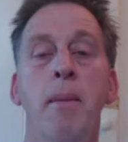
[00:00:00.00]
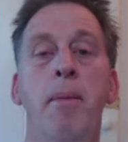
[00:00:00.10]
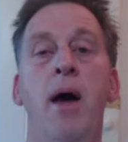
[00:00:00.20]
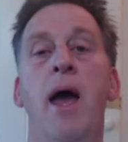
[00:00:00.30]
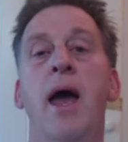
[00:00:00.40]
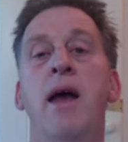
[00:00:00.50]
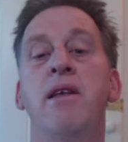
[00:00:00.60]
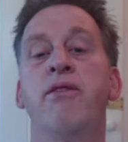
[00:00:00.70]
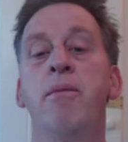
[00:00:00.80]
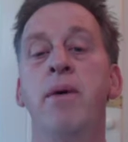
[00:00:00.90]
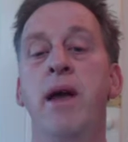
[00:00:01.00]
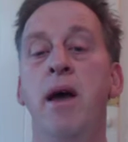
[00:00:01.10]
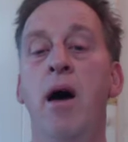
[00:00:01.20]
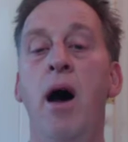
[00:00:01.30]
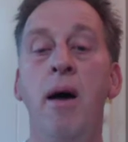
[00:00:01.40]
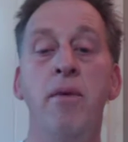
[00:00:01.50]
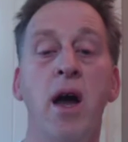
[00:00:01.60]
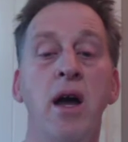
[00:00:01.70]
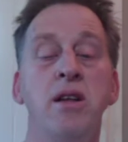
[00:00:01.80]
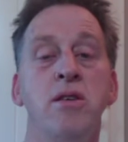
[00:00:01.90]
But as from here, I'm
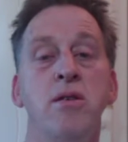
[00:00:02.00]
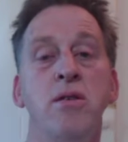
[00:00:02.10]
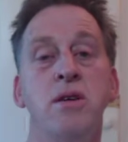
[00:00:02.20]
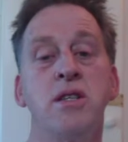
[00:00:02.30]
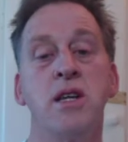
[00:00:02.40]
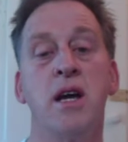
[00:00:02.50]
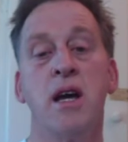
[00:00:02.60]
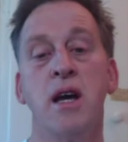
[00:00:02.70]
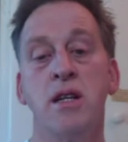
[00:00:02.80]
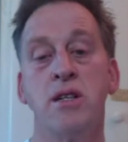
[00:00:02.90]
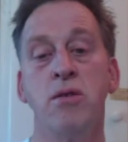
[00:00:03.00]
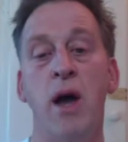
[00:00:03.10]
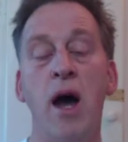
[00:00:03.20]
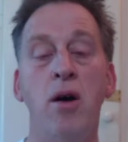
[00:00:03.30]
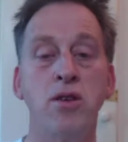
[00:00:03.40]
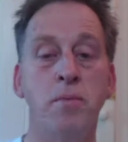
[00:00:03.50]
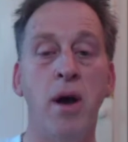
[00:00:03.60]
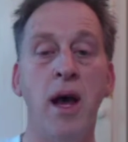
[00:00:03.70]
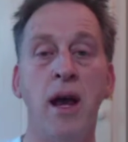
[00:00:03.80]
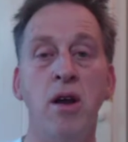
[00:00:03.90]
going to stick to
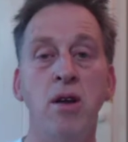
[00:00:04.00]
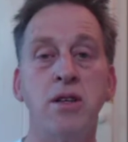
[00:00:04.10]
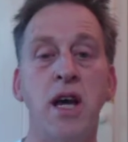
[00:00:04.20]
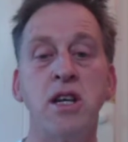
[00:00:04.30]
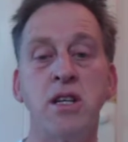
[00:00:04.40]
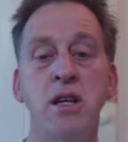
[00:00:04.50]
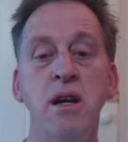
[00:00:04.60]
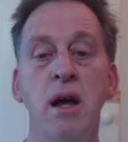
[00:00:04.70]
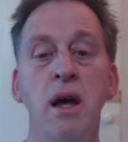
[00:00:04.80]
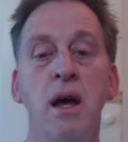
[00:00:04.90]
algebraic notation.